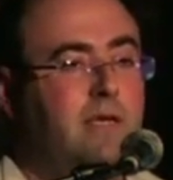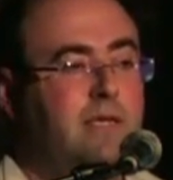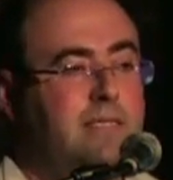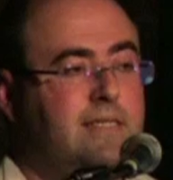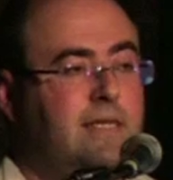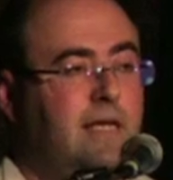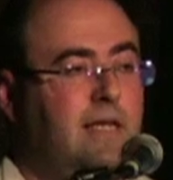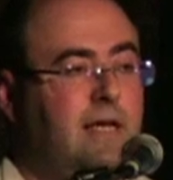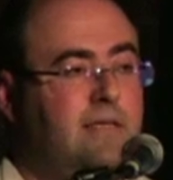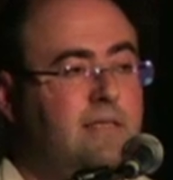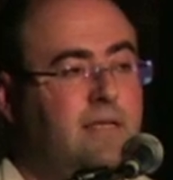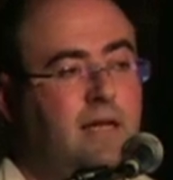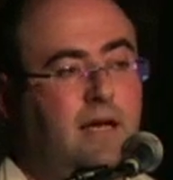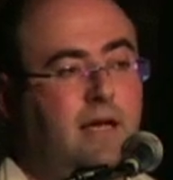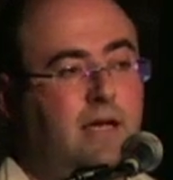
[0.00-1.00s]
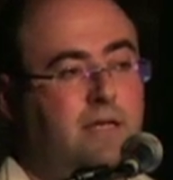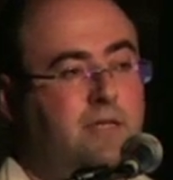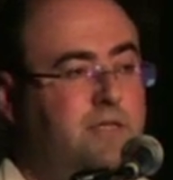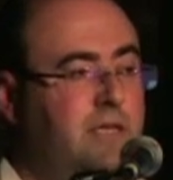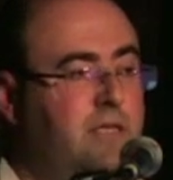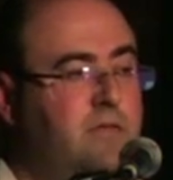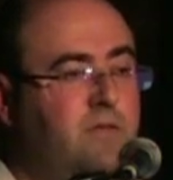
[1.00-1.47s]
Scalatra,
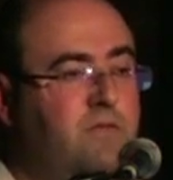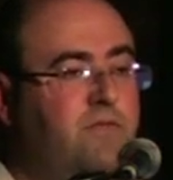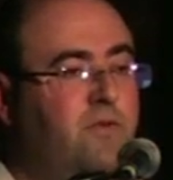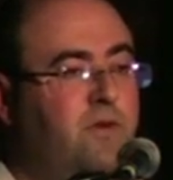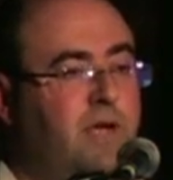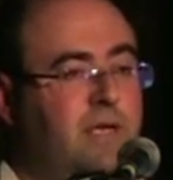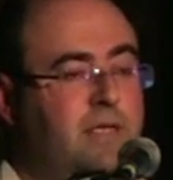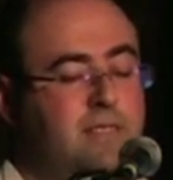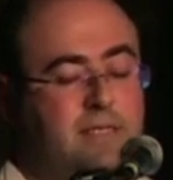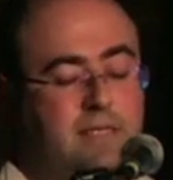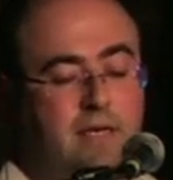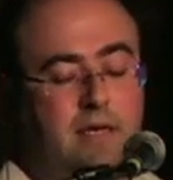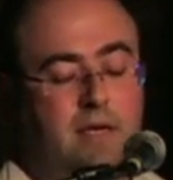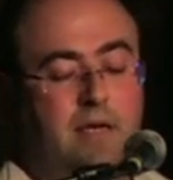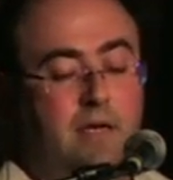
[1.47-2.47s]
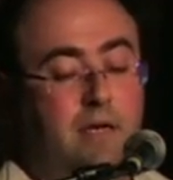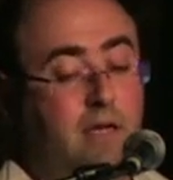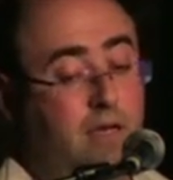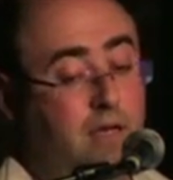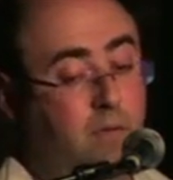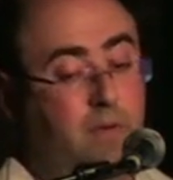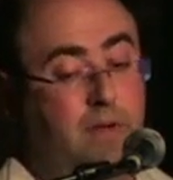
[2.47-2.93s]
JSON4S,
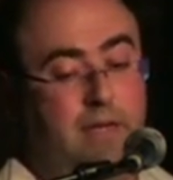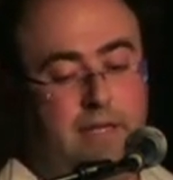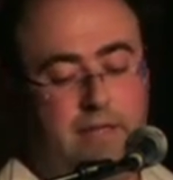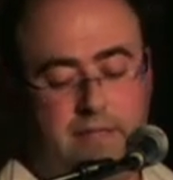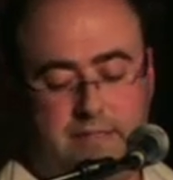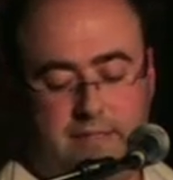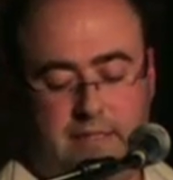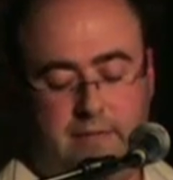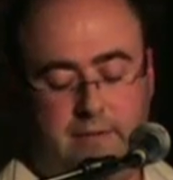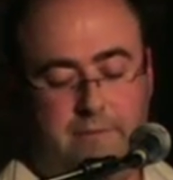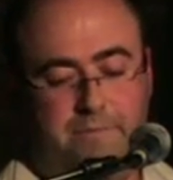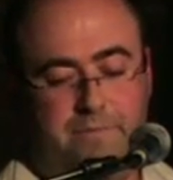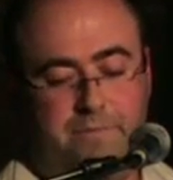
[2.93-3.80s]
very interesting.